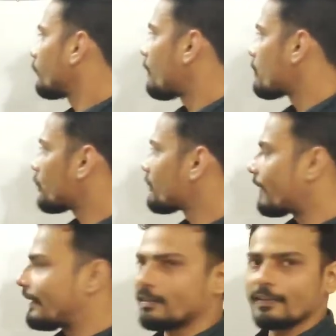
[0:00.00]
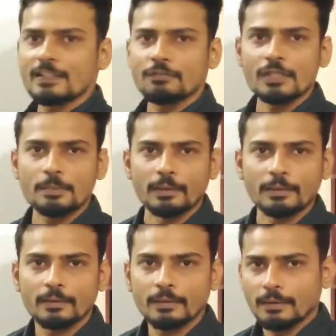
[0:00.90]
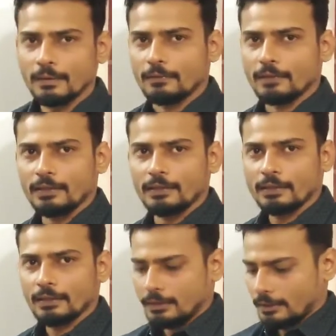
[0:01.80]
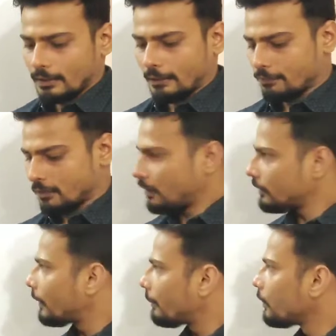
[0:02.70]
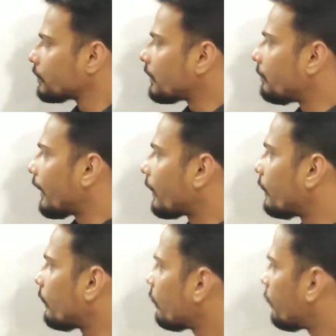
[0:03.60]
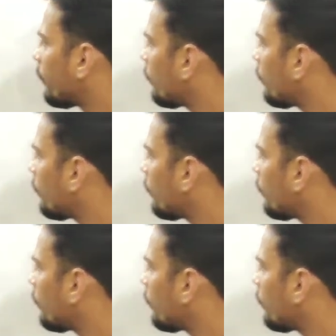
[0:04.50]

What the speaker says: I'm sure this red color is visible, right? Okay, if not, let me use the black color over